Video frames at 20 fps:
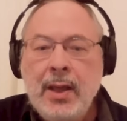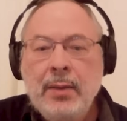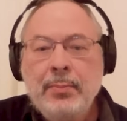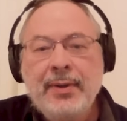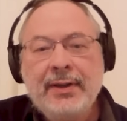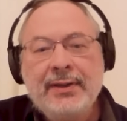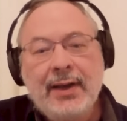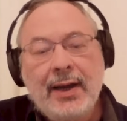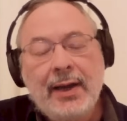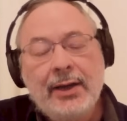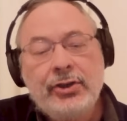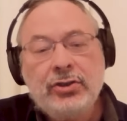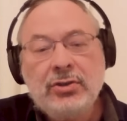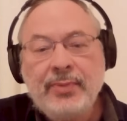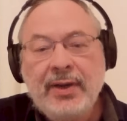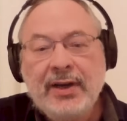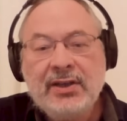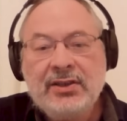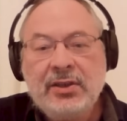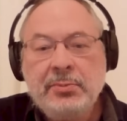But the actual
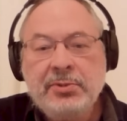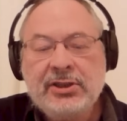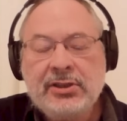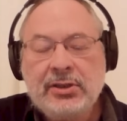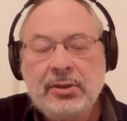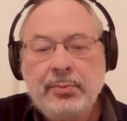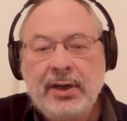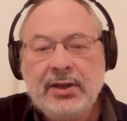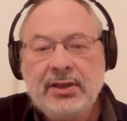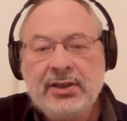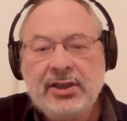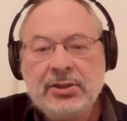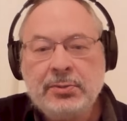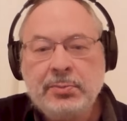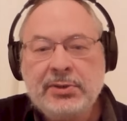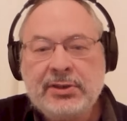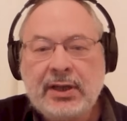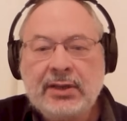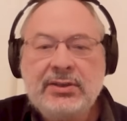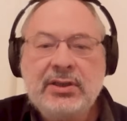
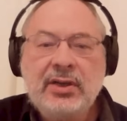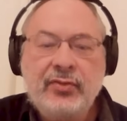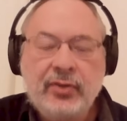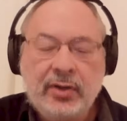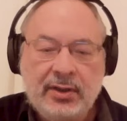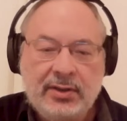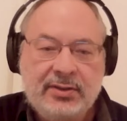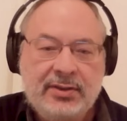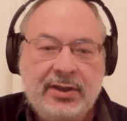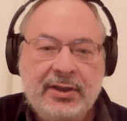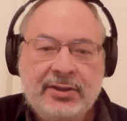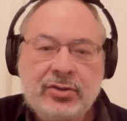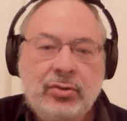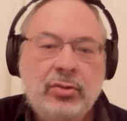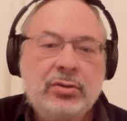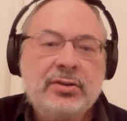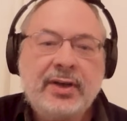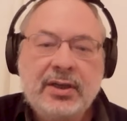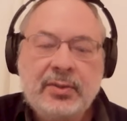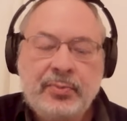mechanisms are different. It's
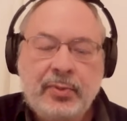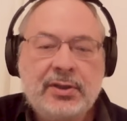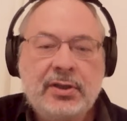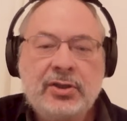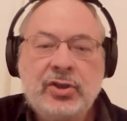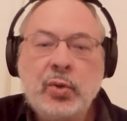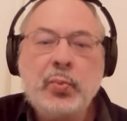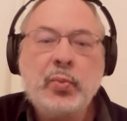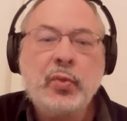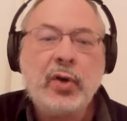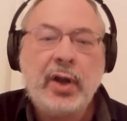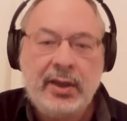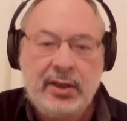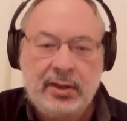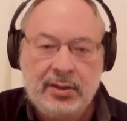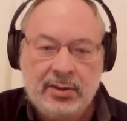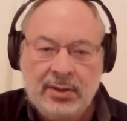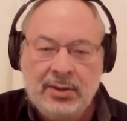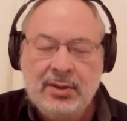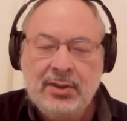not like
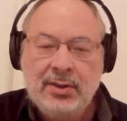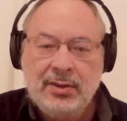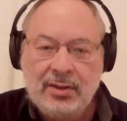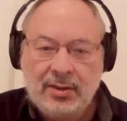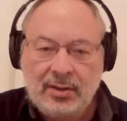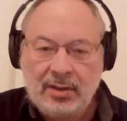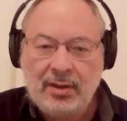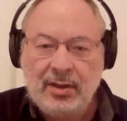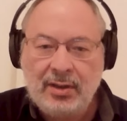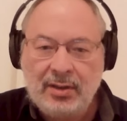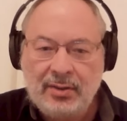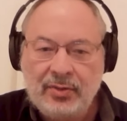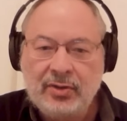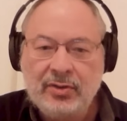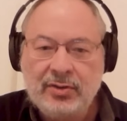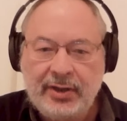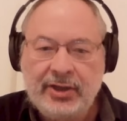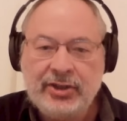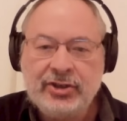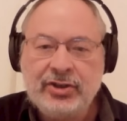predator-prey
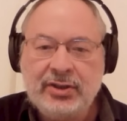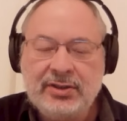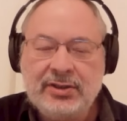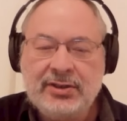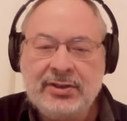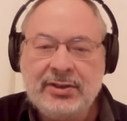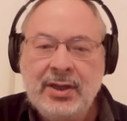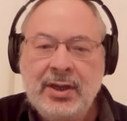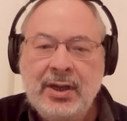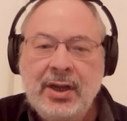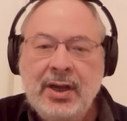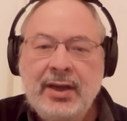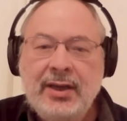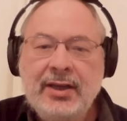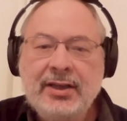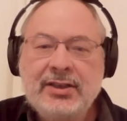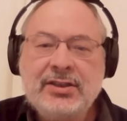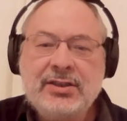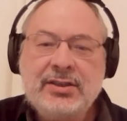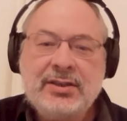relations.
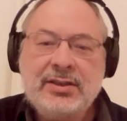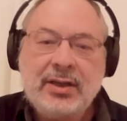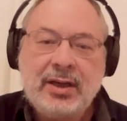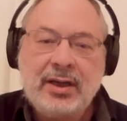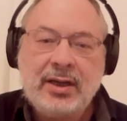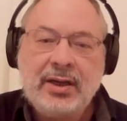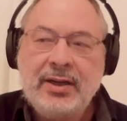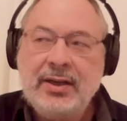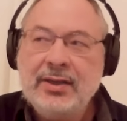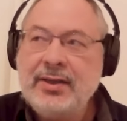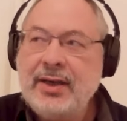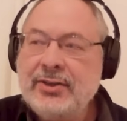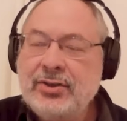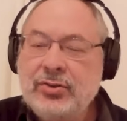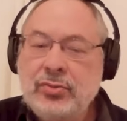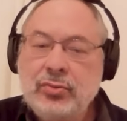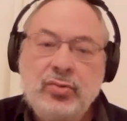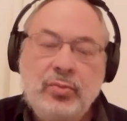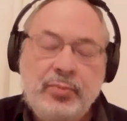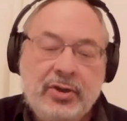It has
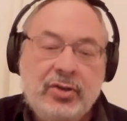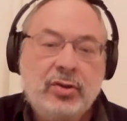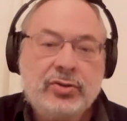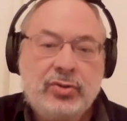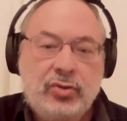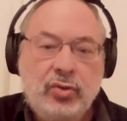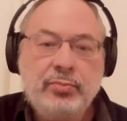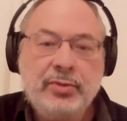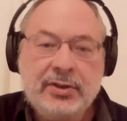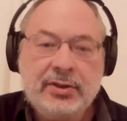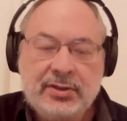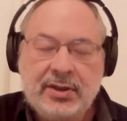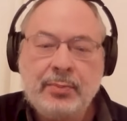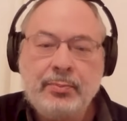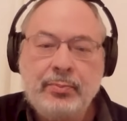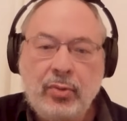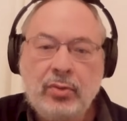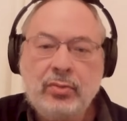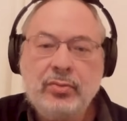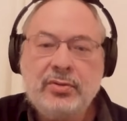to do, because humans are
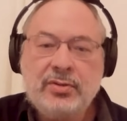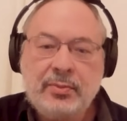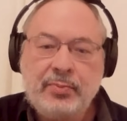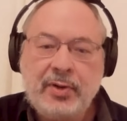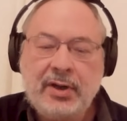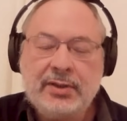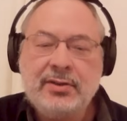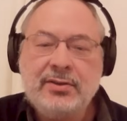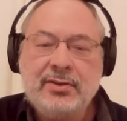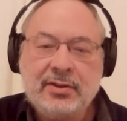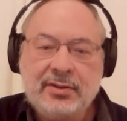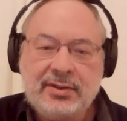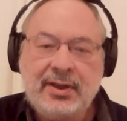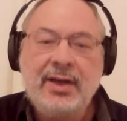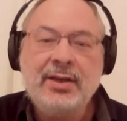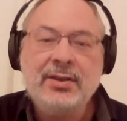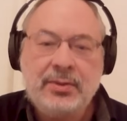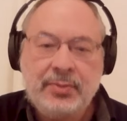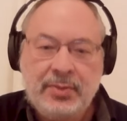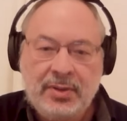both predators
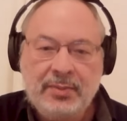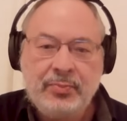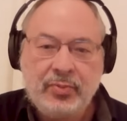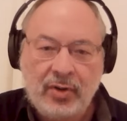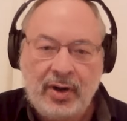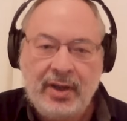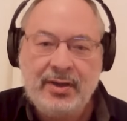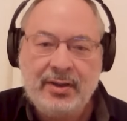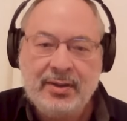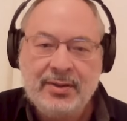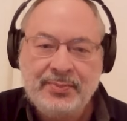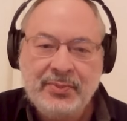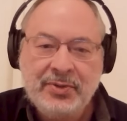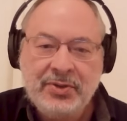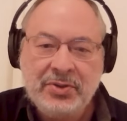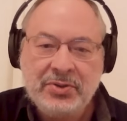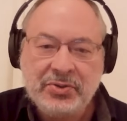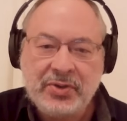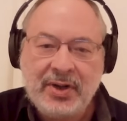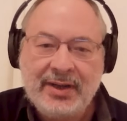and prey.
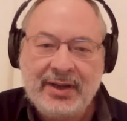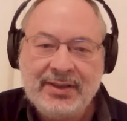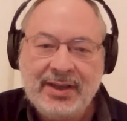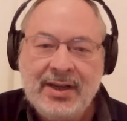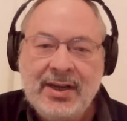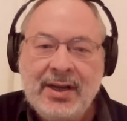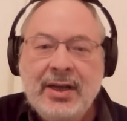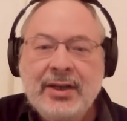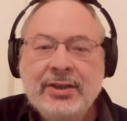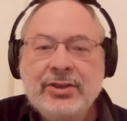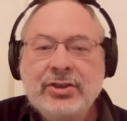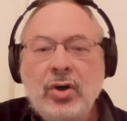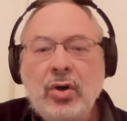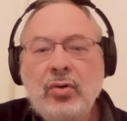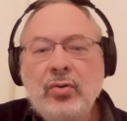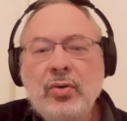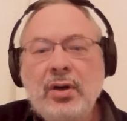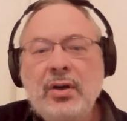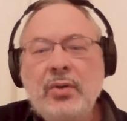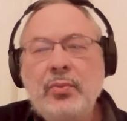All right.
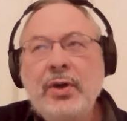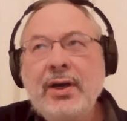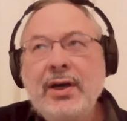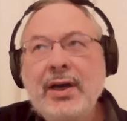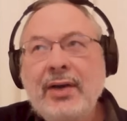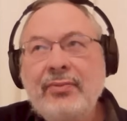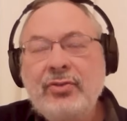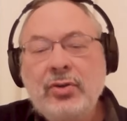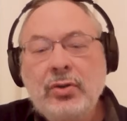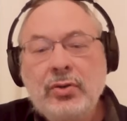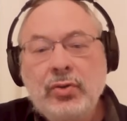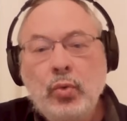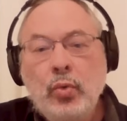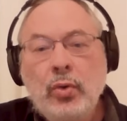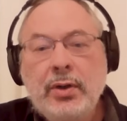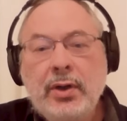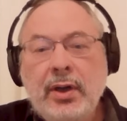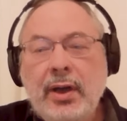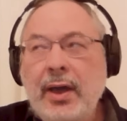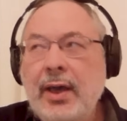So we have to
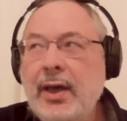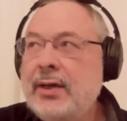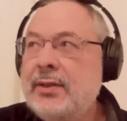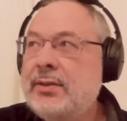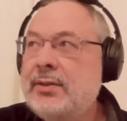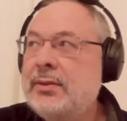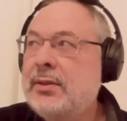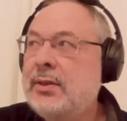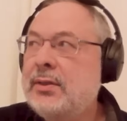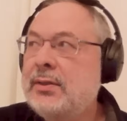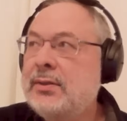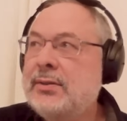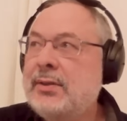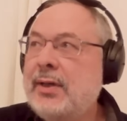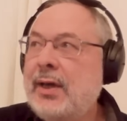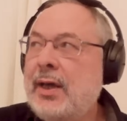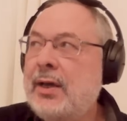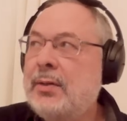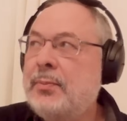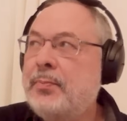look at
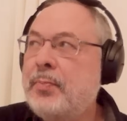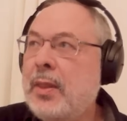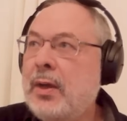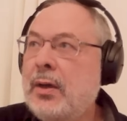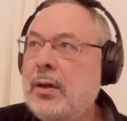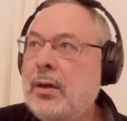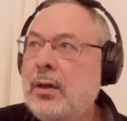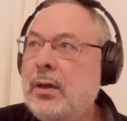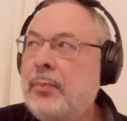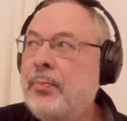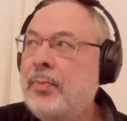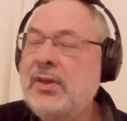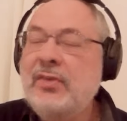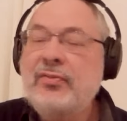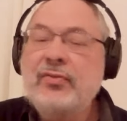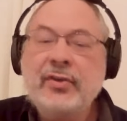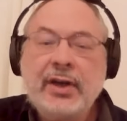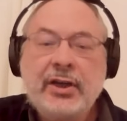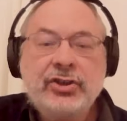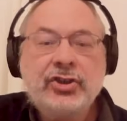the
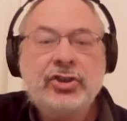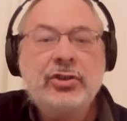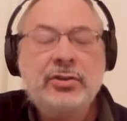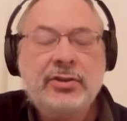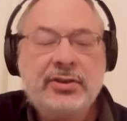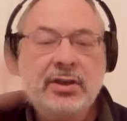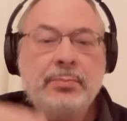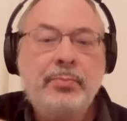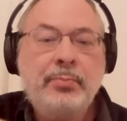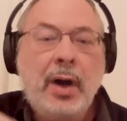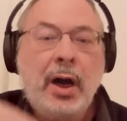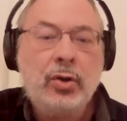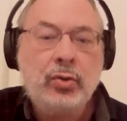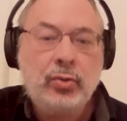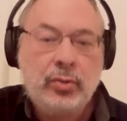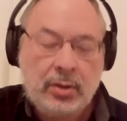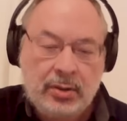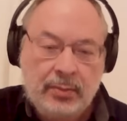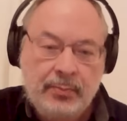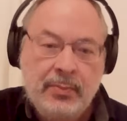differentials in
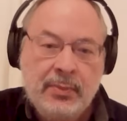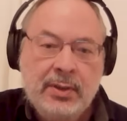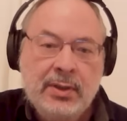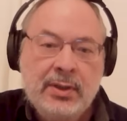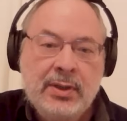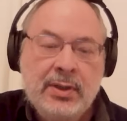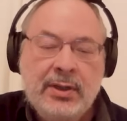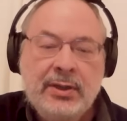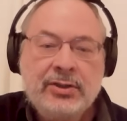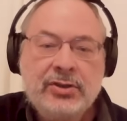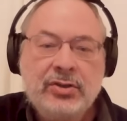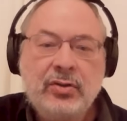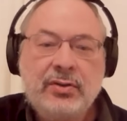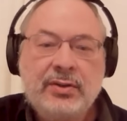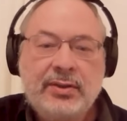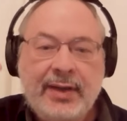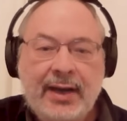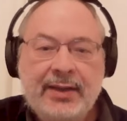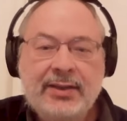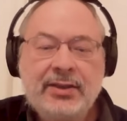power. So
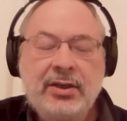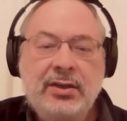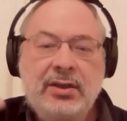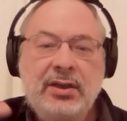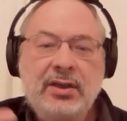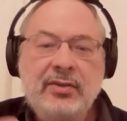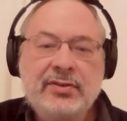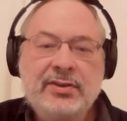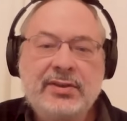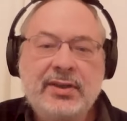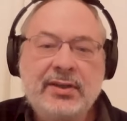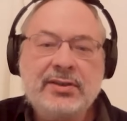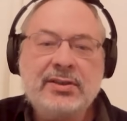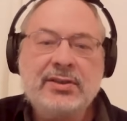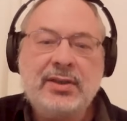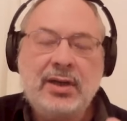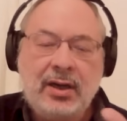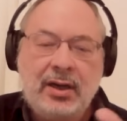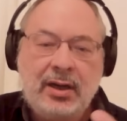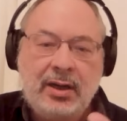that gives
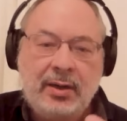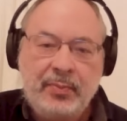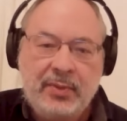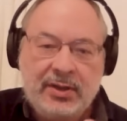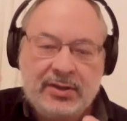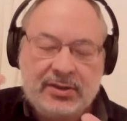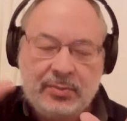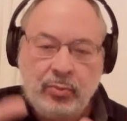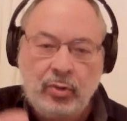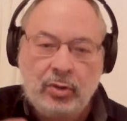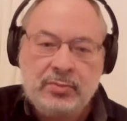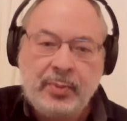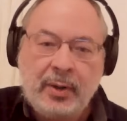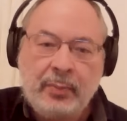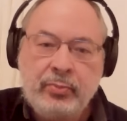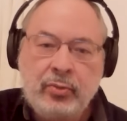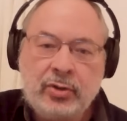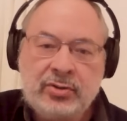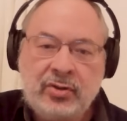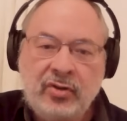us a small
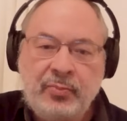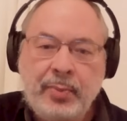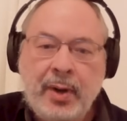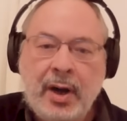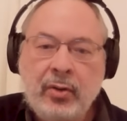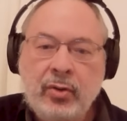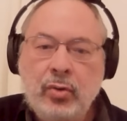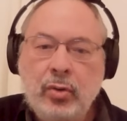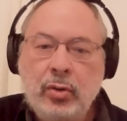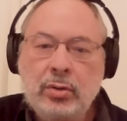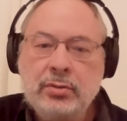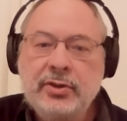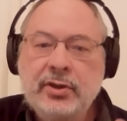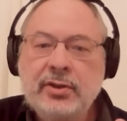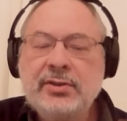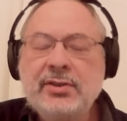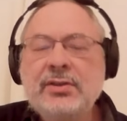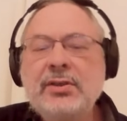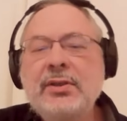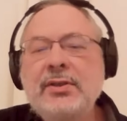proportion of power
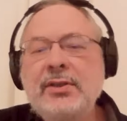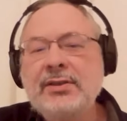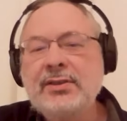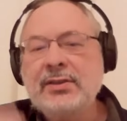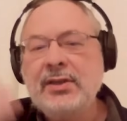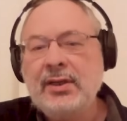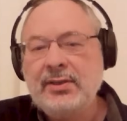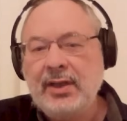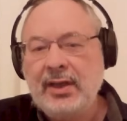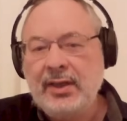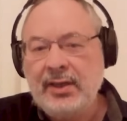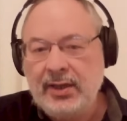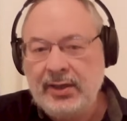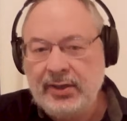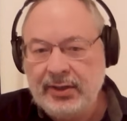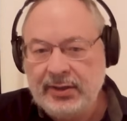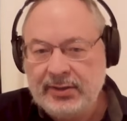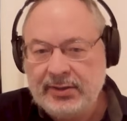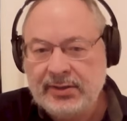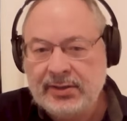holders. These are the
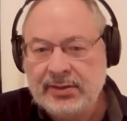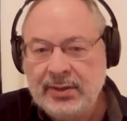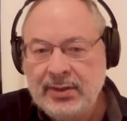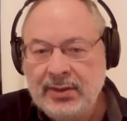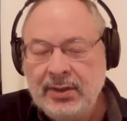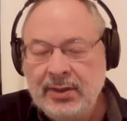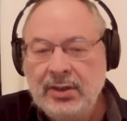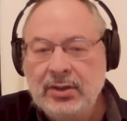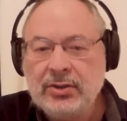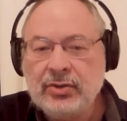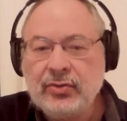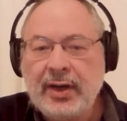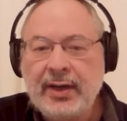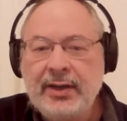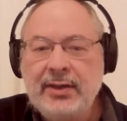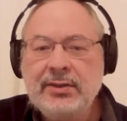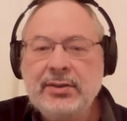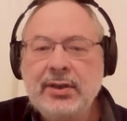elites. All right.